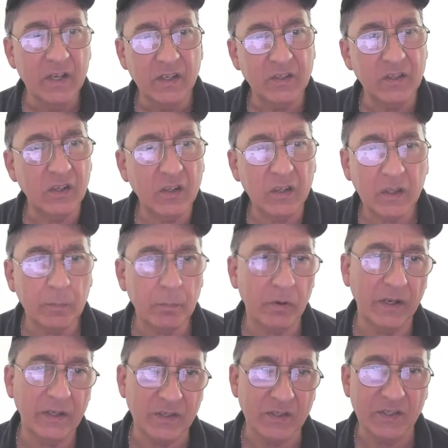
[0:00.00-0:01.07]
look at the
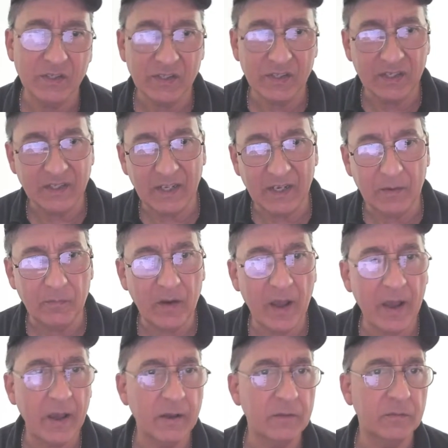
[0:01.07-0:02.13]
prices
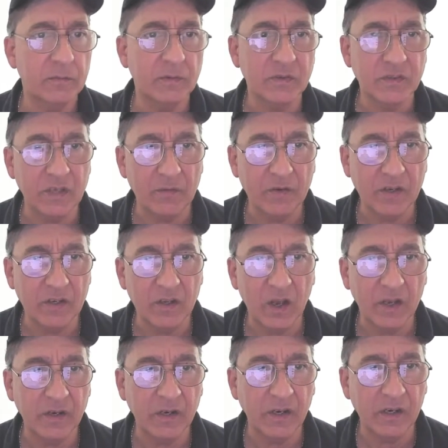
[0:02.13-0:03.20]
685
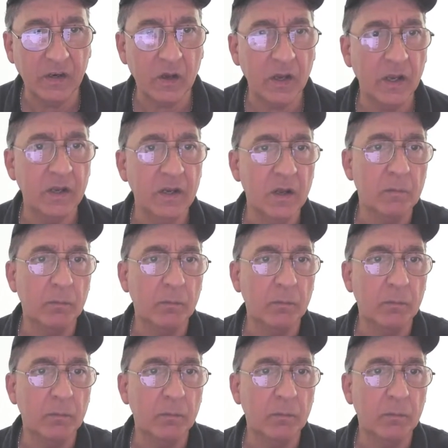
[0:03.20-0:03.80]
79.99